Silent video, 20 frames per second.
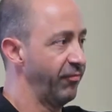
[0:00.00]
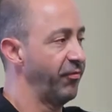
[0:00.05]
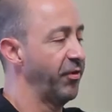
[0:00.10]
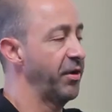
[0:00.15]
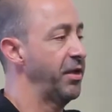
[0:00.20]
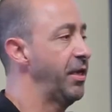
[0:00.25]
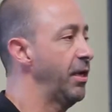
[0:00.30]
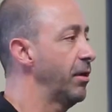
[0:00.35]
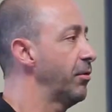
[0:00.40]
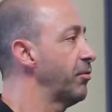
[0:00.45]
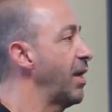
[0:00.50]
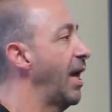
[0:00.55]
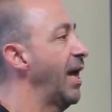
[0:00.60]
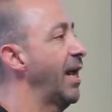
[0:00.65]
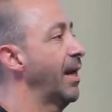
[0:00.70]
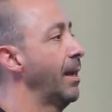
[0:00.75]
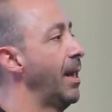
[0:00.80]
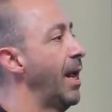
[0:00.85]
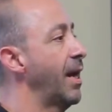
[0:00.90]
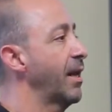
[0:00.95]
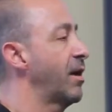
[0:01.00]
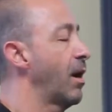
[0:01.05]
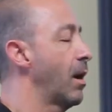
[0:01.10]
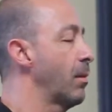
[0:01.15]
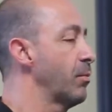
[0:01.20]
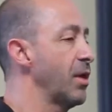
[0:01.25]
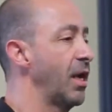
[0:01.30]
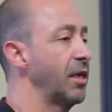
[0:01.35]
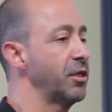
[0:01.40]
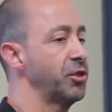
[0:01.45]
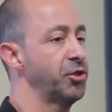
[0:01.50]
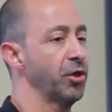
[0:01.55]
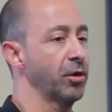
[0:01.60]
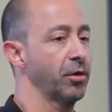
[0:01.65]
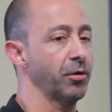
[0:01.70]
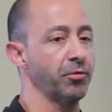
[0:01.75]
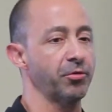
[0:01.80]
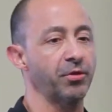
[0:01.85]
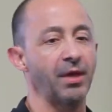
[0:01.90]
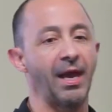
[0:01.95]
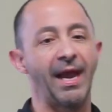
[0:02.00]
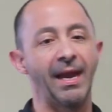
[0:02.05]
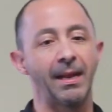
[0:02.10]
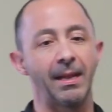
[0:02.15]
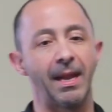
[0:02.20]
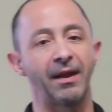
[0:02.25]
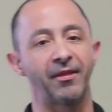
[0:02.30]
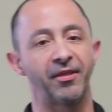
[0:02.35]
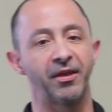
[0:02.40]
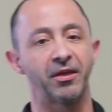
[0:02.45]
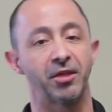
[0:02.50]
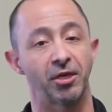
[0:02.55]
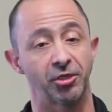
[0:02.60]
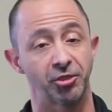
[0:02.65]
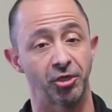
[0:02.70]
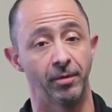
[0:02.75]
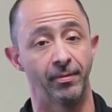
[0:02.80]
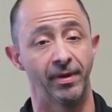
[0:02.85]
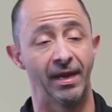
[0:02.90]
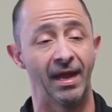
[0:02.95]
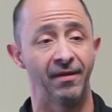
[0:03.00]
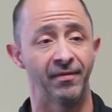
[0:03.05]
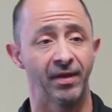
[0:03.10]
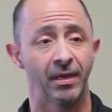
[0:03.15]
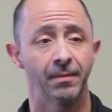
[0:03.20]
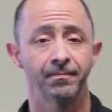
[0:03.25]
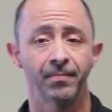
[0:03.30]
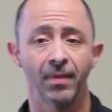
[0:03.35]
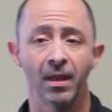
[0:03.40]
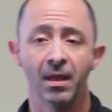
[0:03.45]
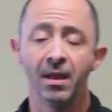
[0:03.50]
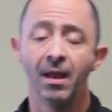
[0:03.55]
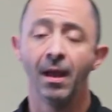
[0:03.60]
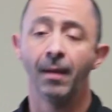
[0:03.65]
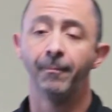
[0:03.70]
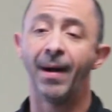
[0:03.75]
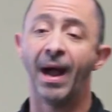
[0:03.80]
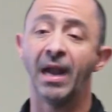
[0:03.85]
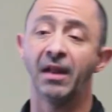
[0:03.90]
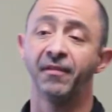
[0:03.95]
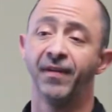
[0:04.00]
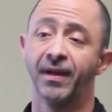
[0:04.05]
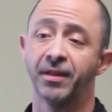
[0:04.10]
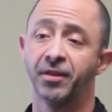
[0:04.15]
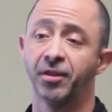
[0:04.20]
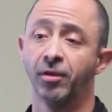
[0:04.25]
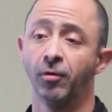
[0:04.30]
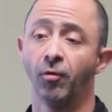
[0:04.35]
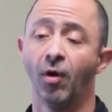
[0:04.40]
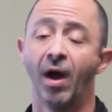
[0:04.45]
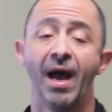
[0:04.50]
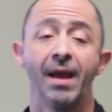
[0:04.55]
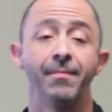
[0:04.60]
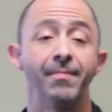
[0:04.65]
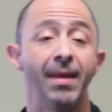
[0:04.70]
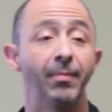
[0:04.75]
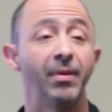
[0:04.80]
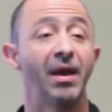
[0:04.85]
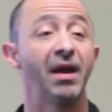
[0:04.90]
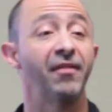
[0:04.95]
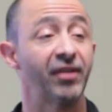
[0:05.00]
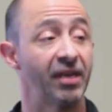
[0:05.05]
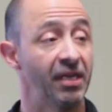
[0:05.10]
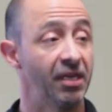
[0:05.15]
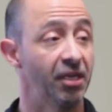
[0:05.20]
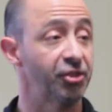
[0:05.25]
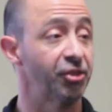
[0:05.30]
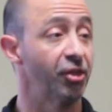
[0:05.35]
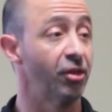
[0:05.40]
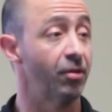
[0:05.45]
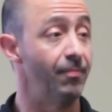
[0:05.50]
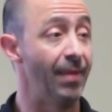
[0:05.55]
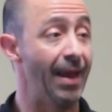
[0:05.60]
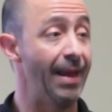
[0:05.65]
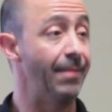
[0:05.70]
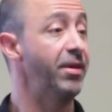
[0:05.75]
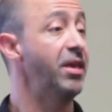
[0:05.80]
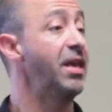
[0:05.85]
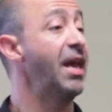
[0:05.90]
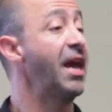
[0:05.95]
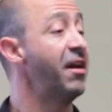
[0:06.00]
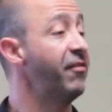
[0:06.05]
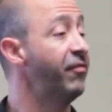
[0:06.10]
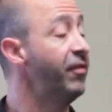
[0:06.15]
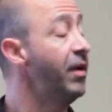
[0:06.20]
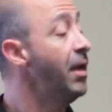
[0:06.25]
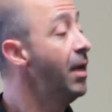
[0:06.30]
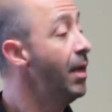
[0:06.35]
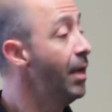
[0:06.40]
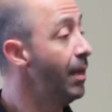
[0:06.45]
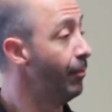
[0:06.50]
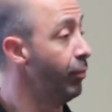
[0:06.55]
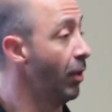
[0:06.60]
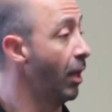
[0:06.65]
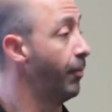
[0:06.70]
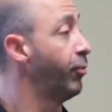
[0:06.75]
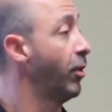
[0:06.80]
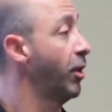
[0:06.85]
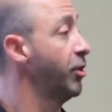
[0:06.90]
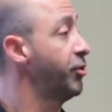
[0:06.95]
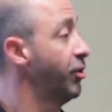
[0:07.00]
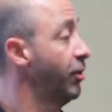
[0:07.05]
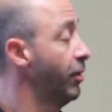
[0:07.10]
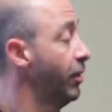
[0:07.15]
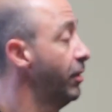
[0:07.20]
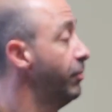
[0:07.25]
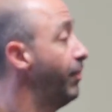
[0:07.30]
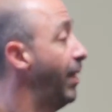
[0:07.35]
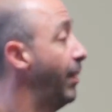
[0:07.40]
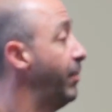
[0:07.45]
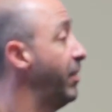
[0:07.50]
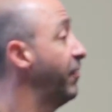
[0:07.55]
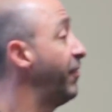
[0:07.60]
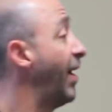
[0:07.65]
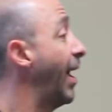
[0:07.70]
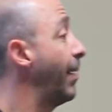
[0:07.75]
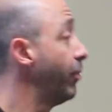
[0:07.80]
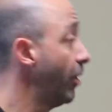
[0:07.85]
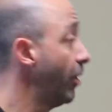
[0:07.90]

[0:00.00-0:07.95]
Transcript: For years I had a lot of carbs, a lot of sugars, ate a lot of things I shouldn't have been having. Body fat's too high. Maybe I have conditions. Maybe you have blood pressure. Maybe you have high